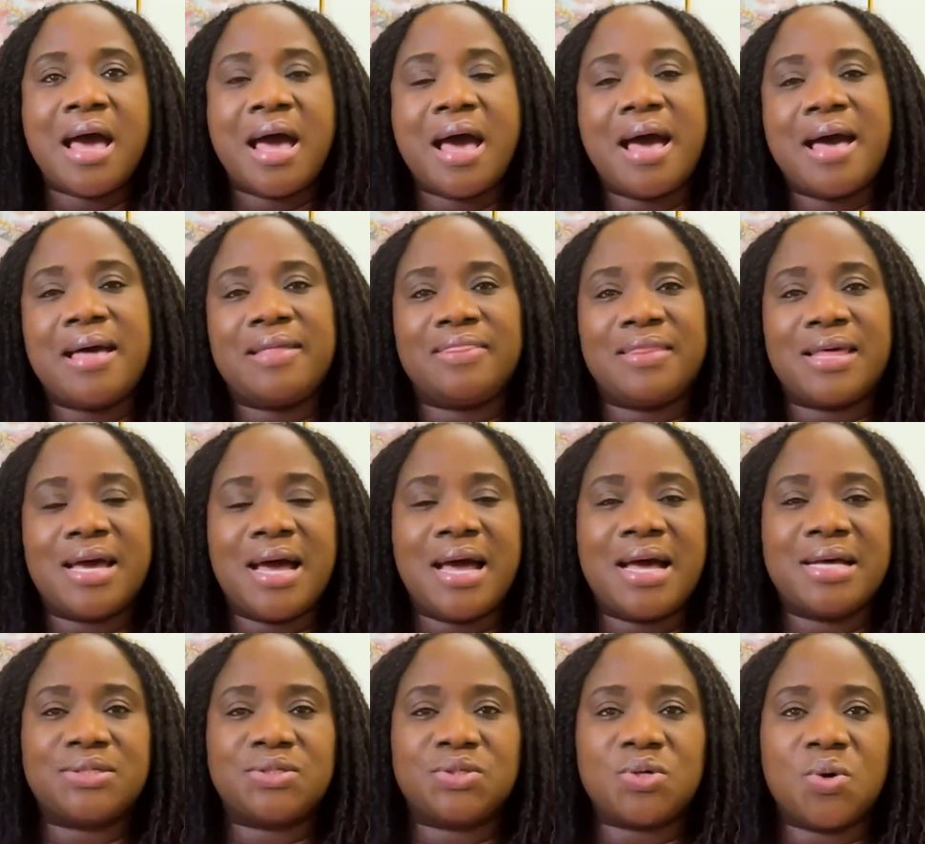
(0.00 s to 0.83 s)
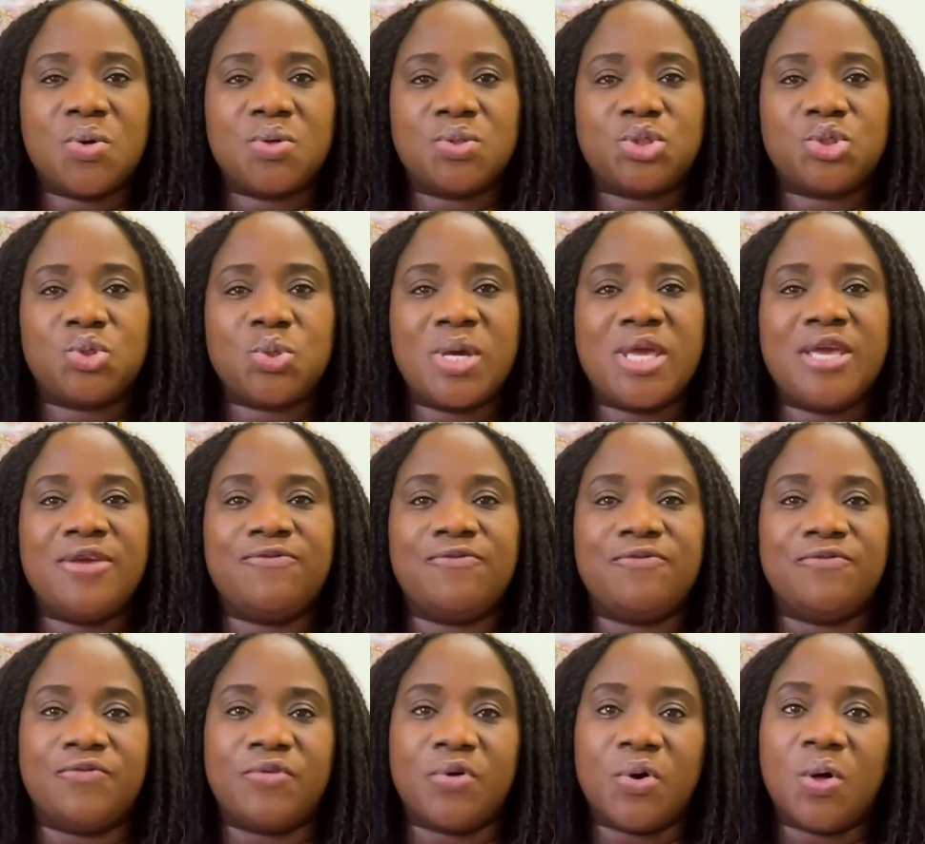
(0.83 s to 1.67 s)
And that has also
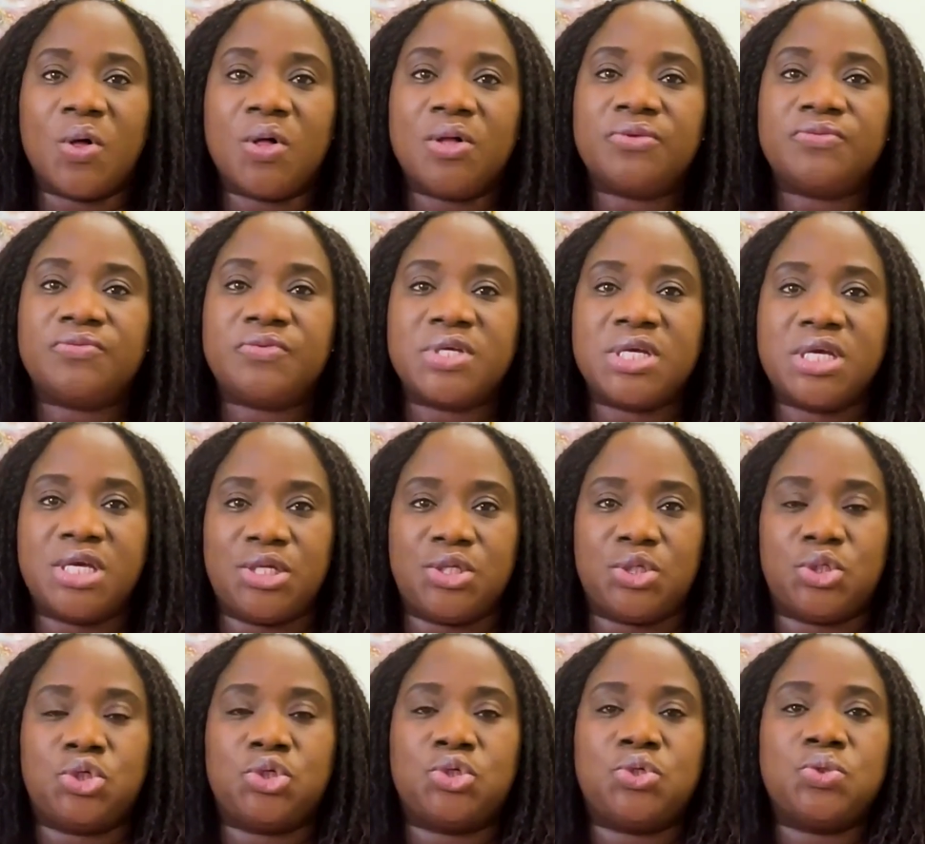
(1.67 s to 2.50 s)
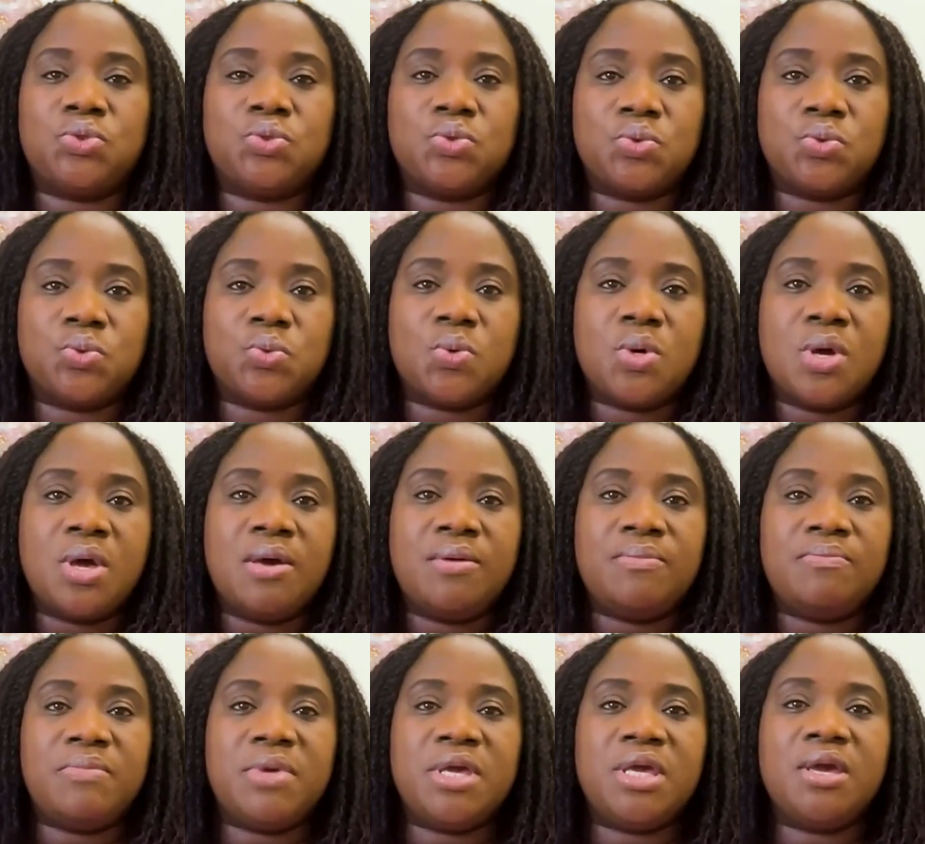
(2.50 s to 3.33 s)
evolved into
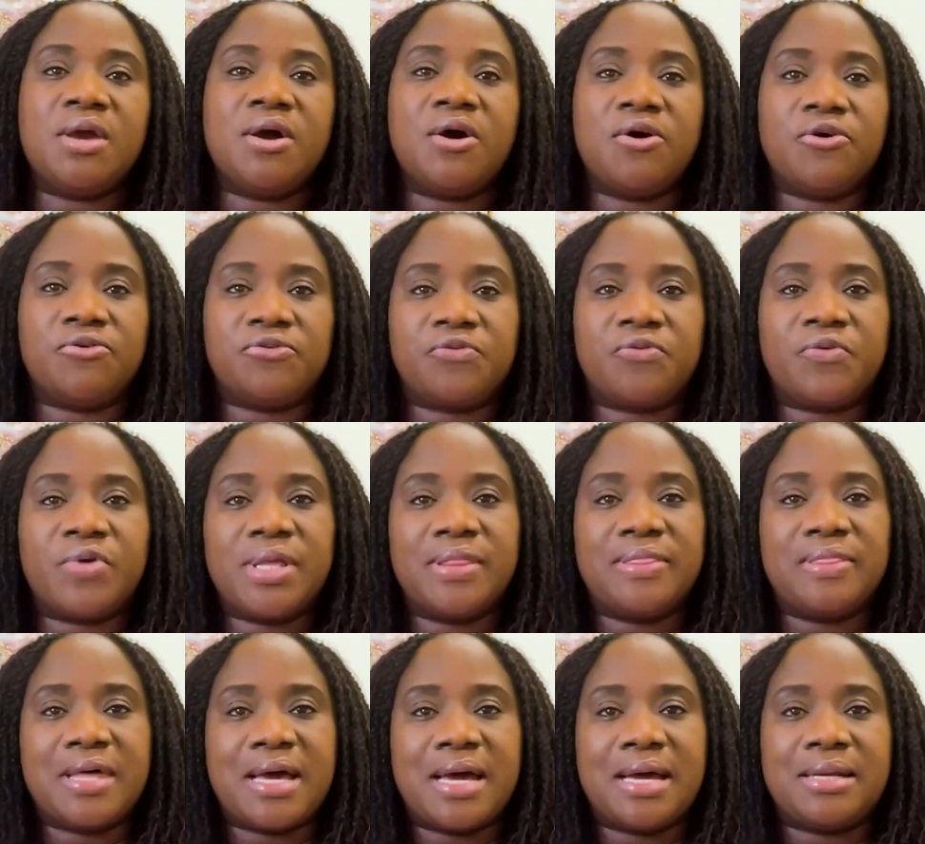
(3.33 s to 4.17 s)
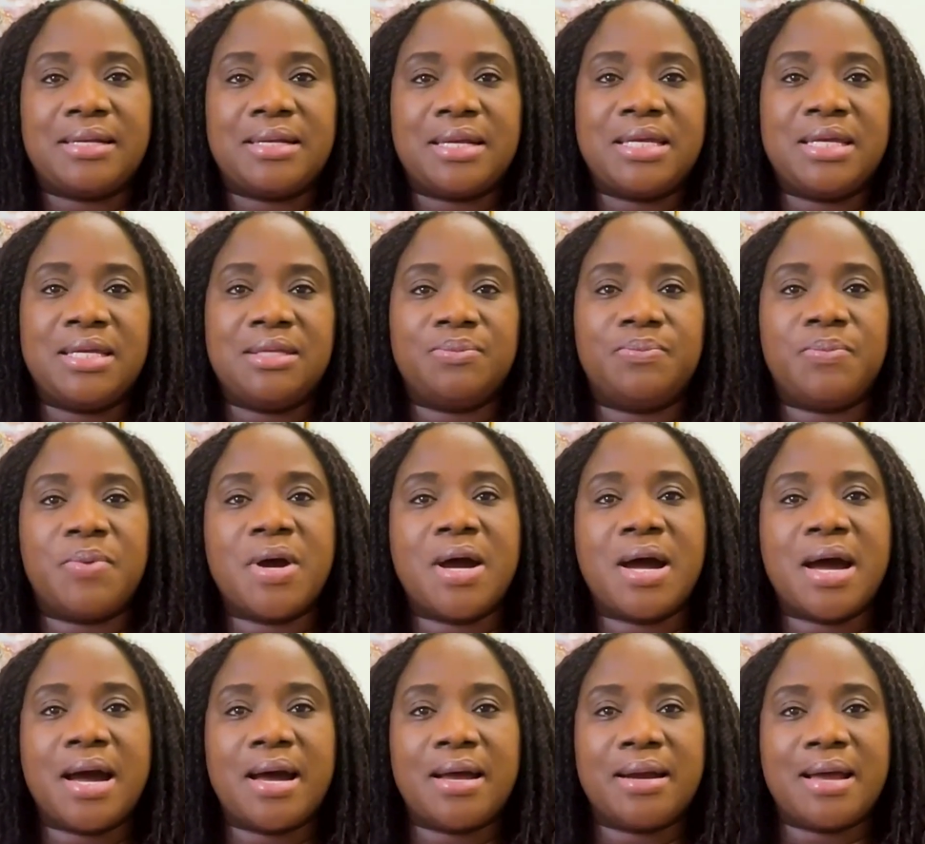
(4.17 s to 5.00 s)
me offering that in
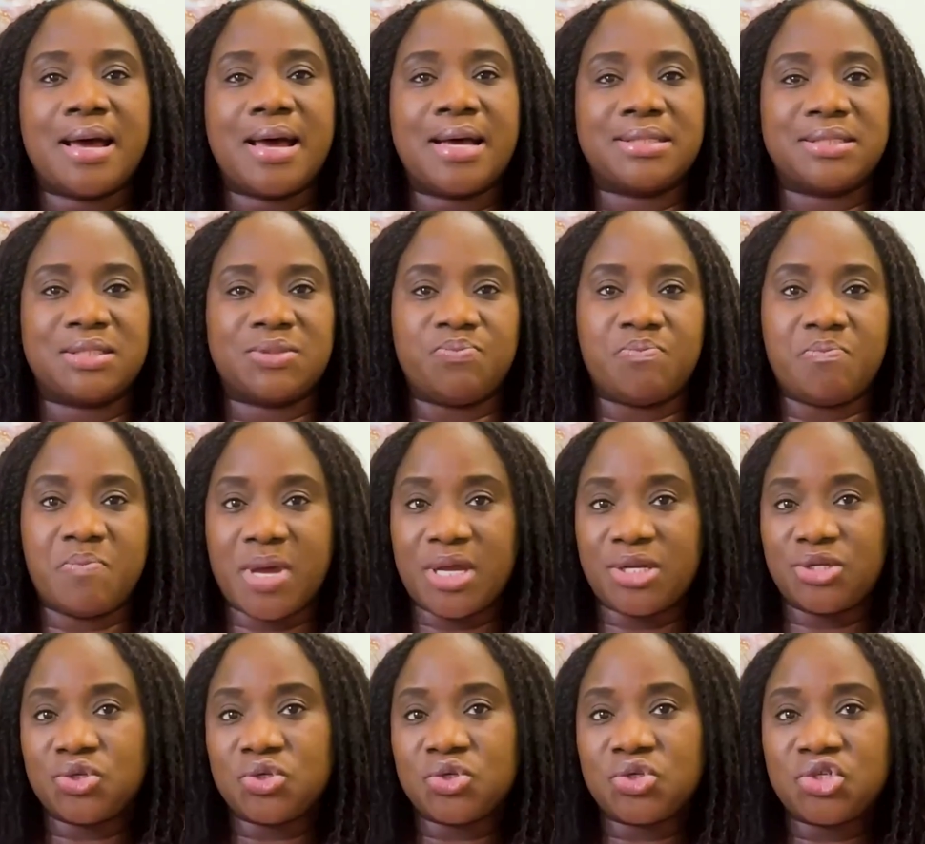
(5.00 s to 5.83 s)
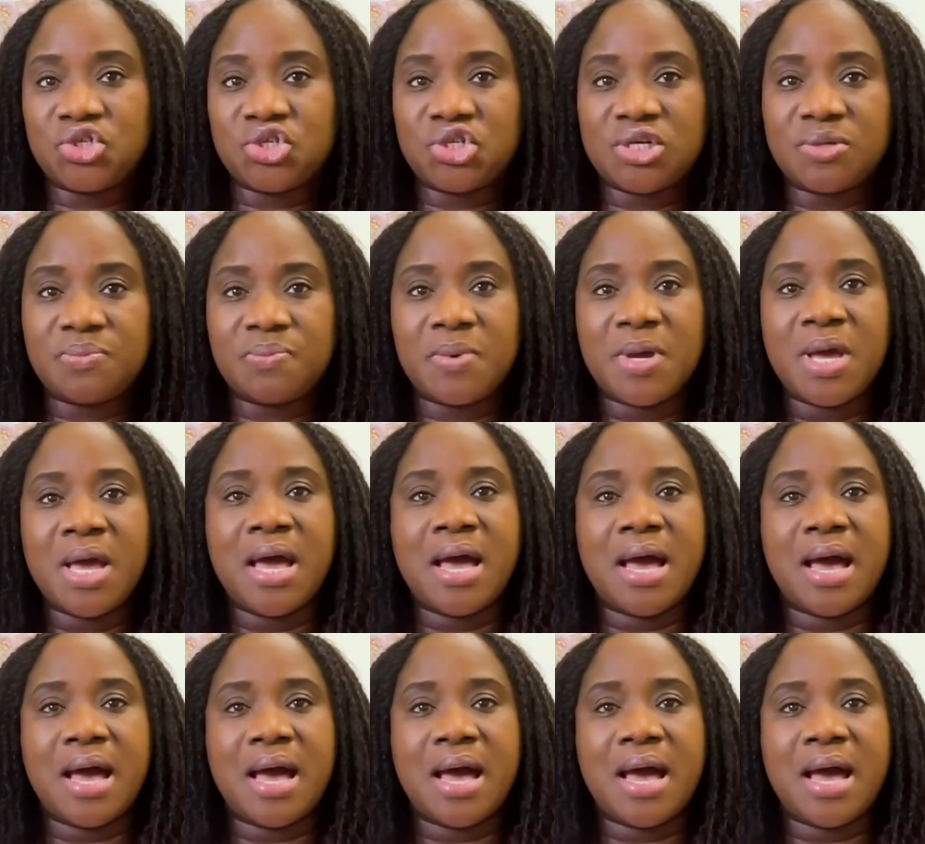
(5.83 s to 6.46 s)
part as mentorship